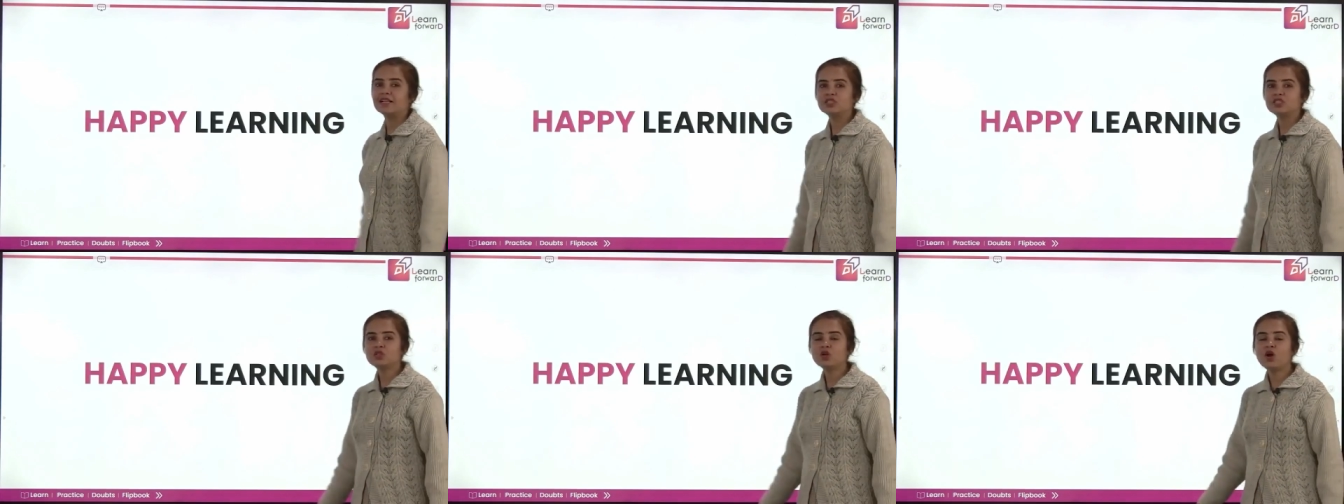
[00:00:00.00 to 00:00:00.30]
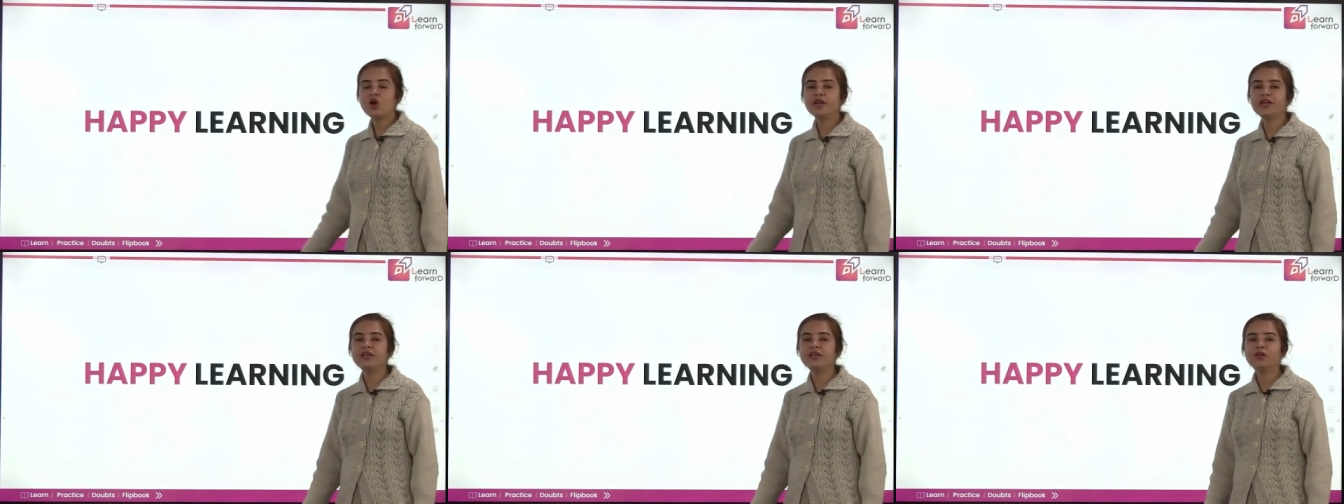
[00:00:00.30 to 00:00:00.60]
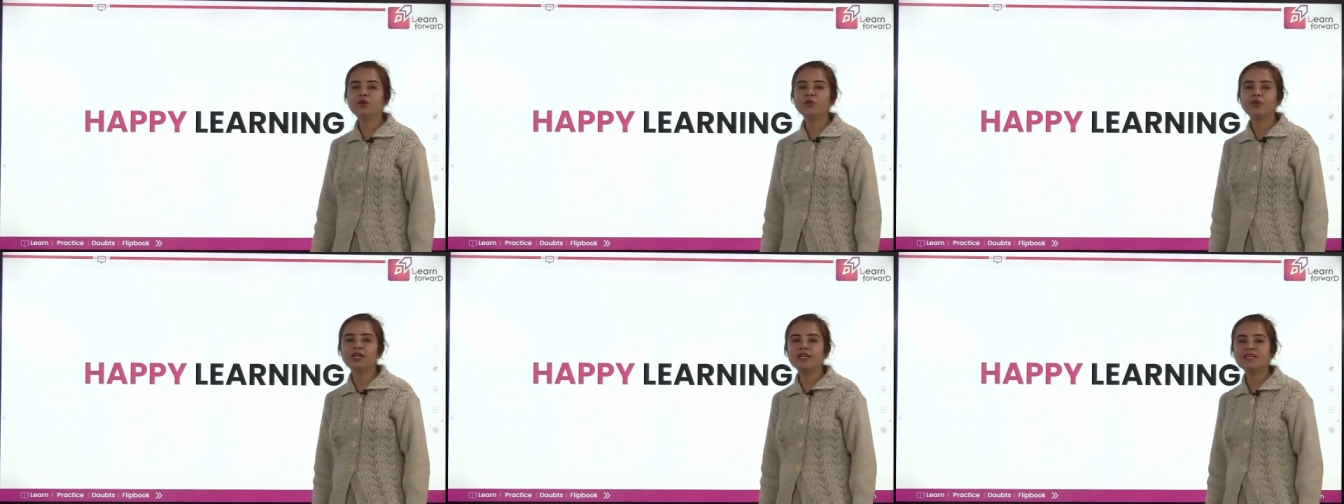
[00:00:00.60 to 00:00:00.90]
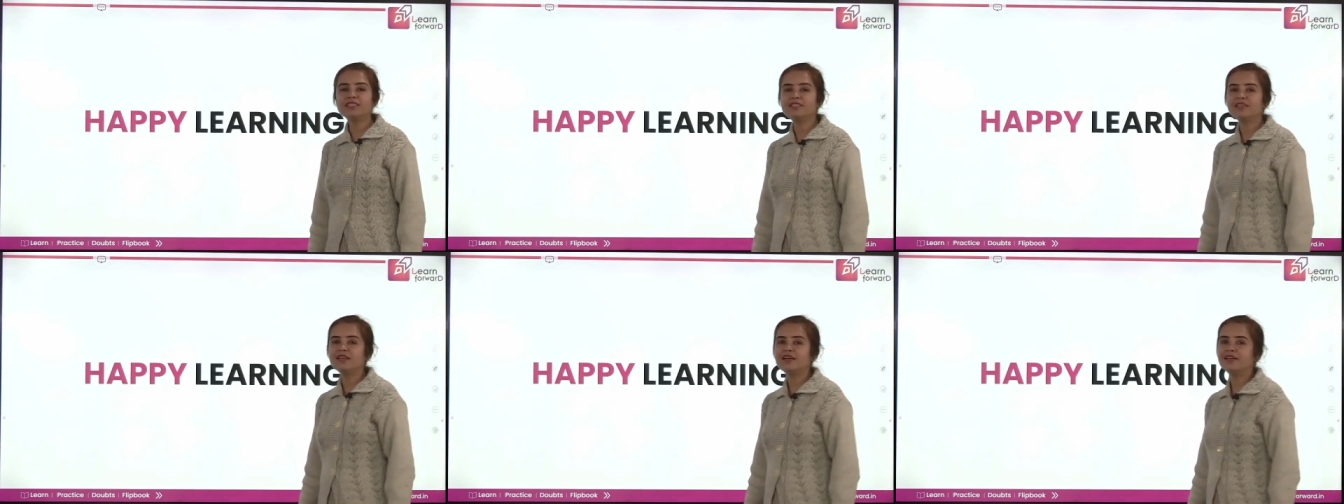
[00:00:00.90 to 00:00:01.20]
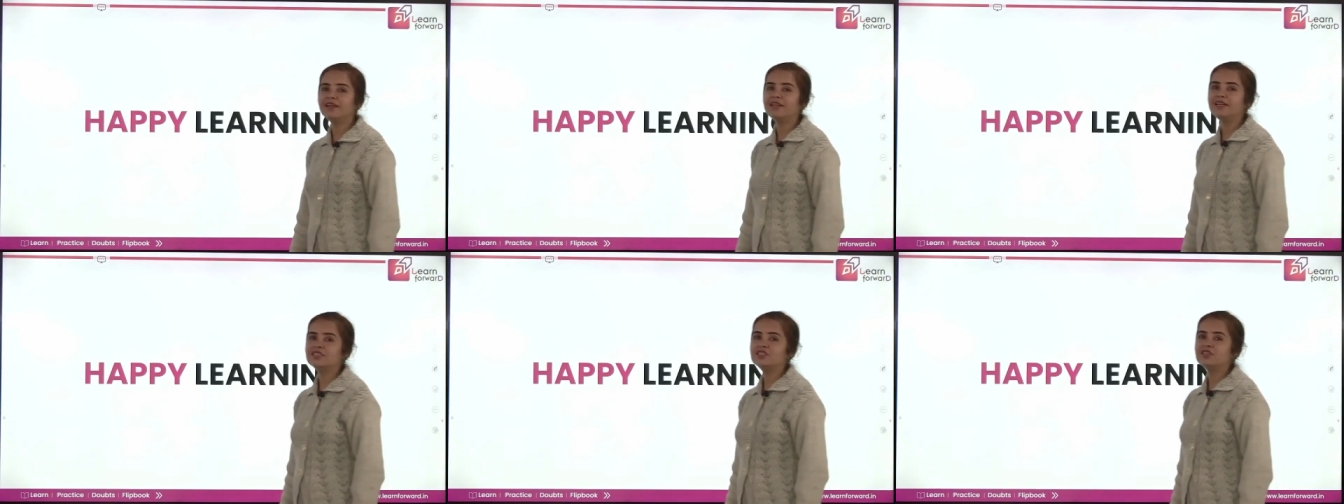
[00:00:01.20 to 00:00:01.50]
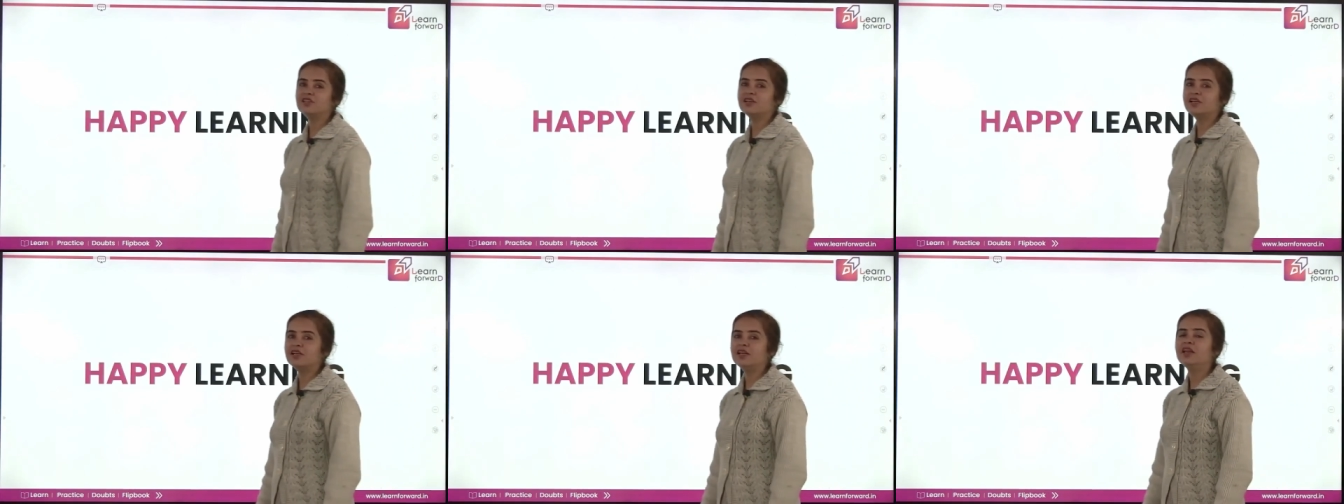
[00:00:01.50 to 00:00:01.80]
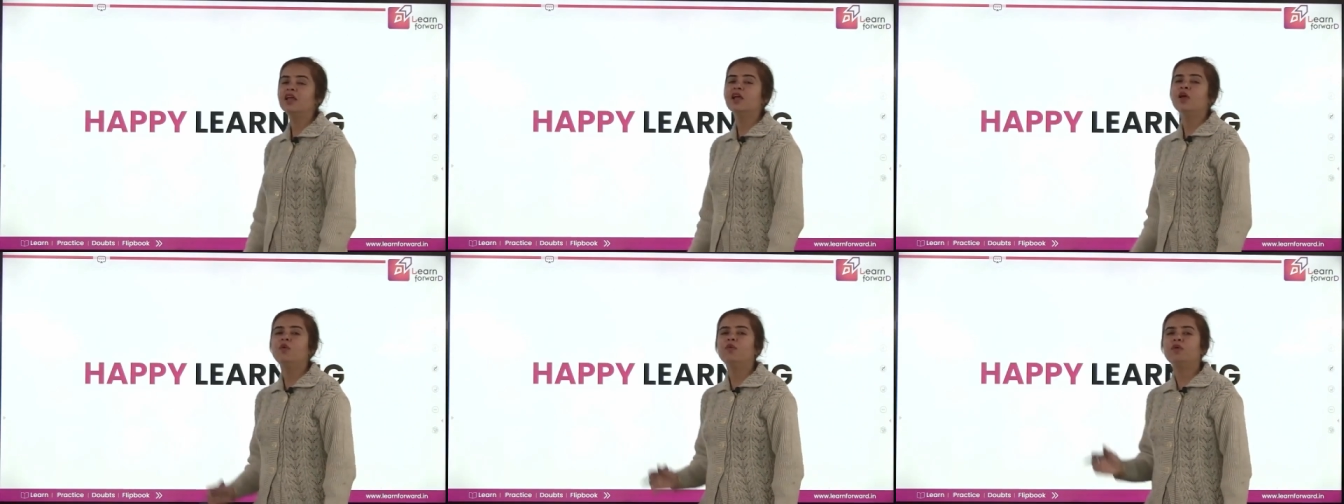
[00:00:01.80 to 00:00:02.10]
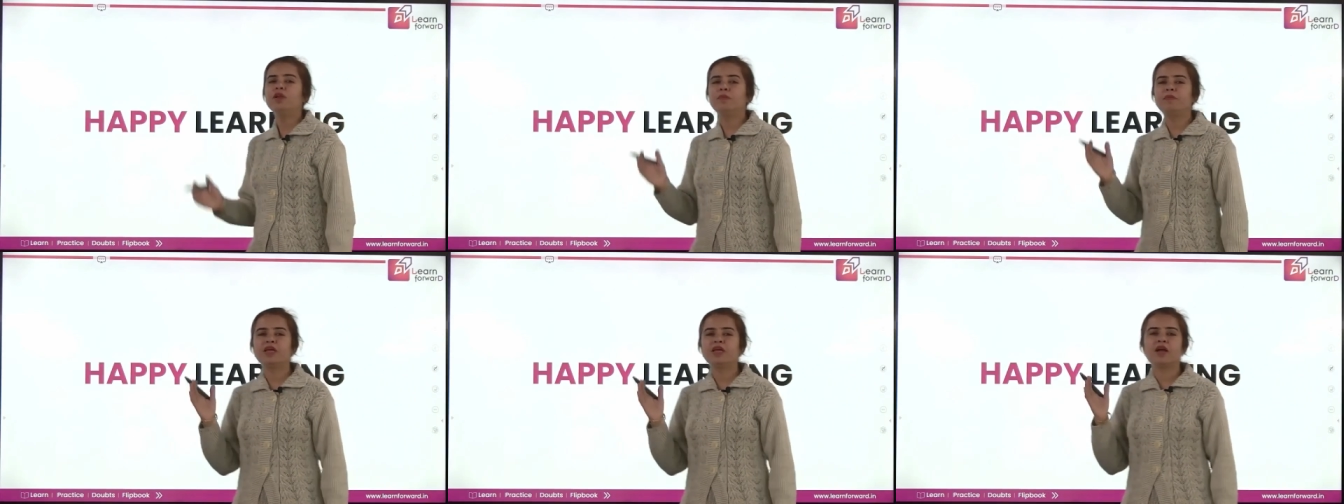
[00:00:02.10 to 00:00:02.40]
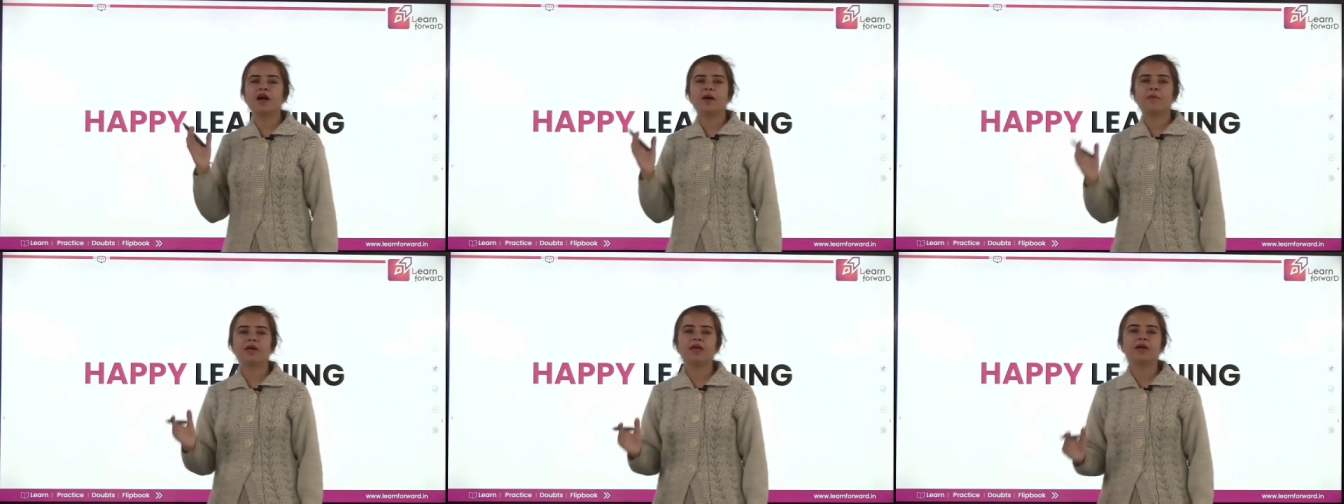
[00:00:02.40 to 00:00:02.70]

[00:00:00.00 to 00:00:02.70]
all in today's learning, children. We'll be coming up